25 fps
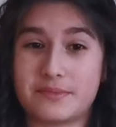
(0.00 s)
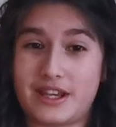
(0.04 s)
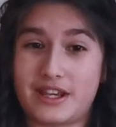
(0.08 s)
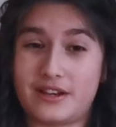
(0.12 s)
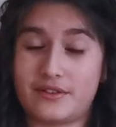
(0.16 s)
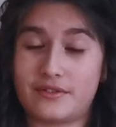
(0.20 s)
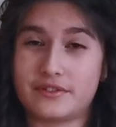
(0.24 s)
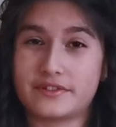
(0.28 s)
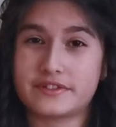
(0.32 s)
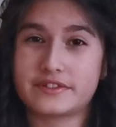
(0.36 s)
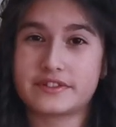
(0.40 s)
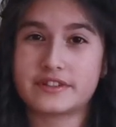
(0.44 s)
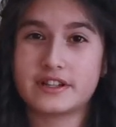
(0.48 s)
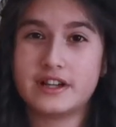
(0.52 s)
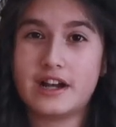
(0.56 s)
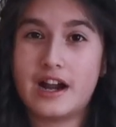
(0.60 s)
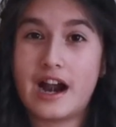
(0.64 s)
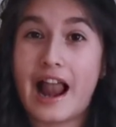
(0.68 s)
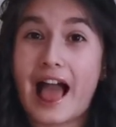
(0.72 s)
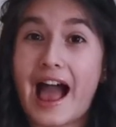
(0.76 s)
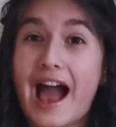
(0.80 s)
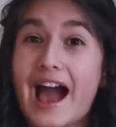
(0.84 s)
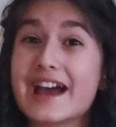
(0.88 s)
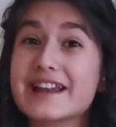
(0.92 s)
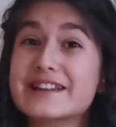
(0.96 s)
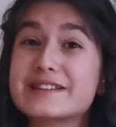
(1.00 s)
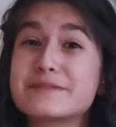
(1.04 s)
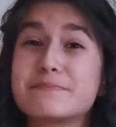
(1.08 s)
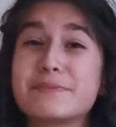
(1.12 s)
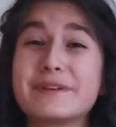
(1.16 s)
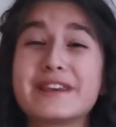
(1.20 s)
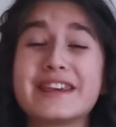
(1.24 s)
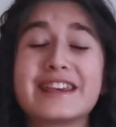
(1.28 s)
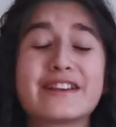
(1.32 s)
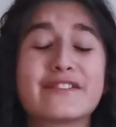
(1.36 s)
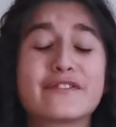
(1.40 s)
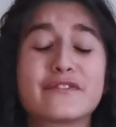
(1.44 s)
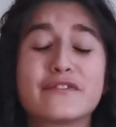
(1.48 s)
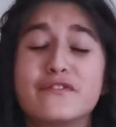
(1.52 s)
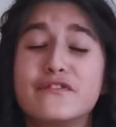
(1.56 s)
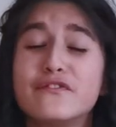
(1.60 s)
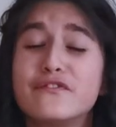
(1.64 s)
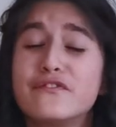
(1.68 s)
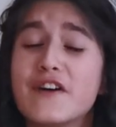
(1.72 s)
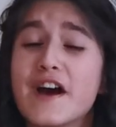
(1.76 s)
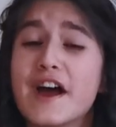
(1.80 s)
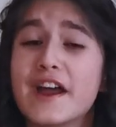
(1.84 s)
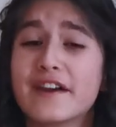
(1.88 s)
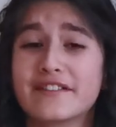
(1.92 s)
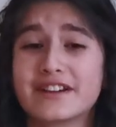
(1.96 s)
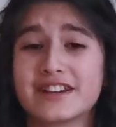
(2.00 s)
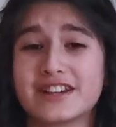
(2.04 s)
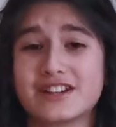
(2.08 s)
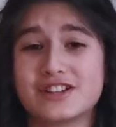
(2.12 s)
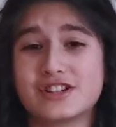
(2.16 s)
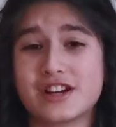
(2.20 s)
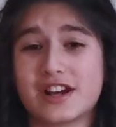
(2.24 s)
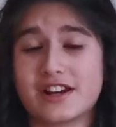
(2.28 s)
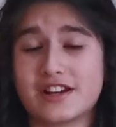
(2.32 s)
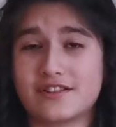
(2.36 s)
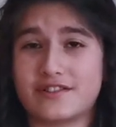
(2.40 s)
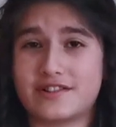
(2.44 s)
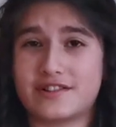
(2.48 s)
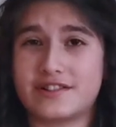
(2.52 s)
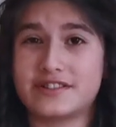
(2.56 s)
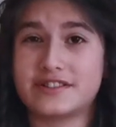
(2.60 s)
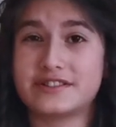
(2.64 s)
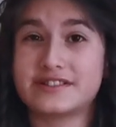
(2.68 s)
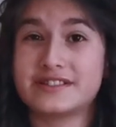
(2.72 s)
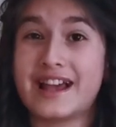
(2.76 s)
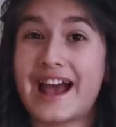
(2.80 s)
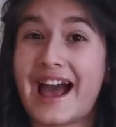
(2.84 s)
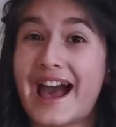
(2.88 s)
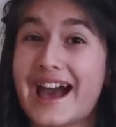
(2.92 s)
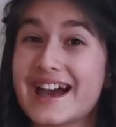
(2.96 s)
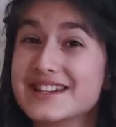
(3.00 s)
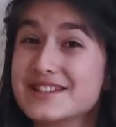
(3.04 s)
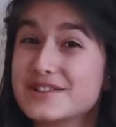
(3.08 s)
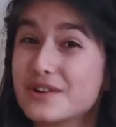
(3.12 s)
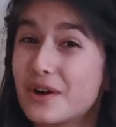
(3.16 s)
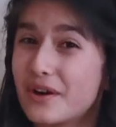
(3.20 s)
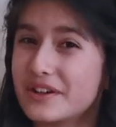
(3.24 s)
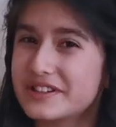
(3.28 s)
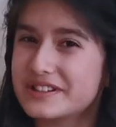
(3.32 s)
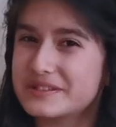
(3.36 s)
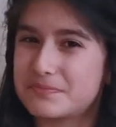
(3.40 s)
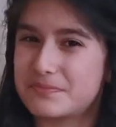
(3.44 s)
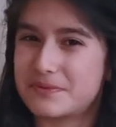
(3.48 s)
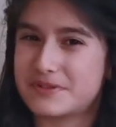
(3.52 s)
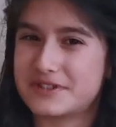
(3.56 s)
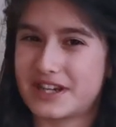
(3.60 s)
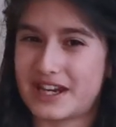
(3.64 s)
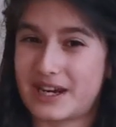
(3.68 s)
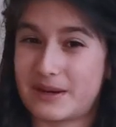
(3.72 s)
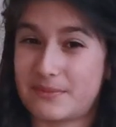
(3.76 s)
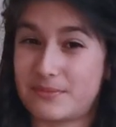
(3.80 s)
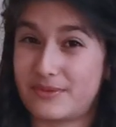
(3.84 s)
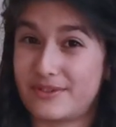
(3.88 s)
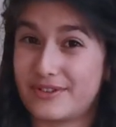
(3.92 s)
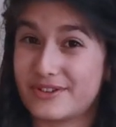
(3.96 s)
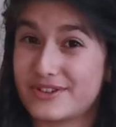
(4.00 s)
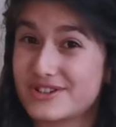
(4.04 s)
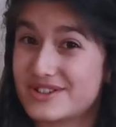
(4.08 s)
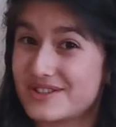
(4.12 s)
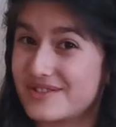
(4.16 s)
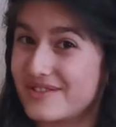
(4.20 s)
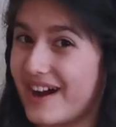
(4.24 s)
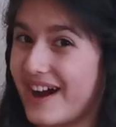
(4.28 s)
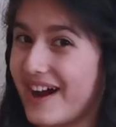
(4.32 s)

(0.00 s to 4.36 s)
meals and being very generous and hospitable to